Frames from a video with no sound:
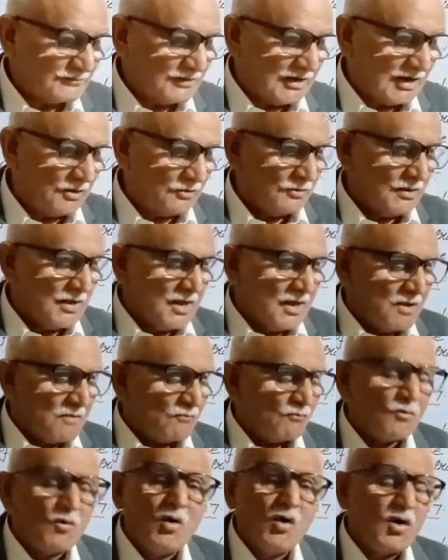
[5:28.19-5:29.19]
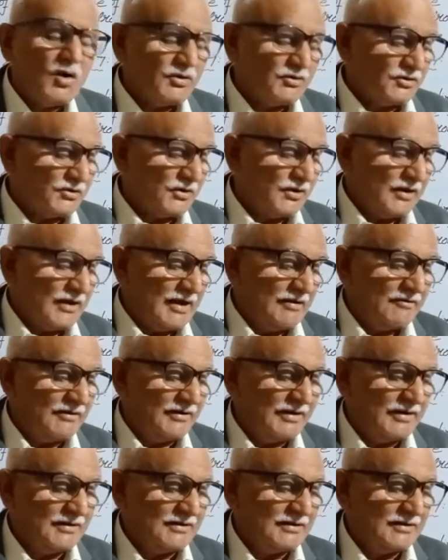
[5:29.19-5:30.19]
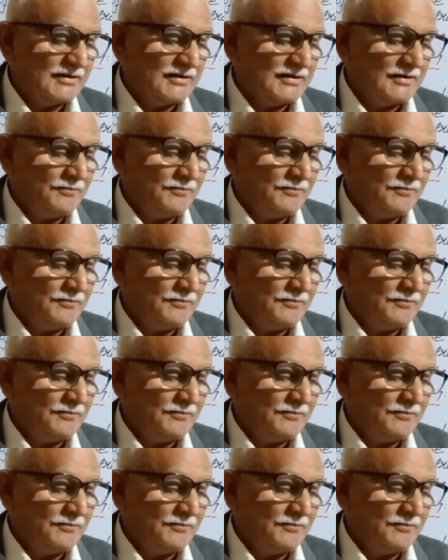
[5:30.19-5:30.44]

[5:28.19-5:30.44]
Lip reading: Now, most evident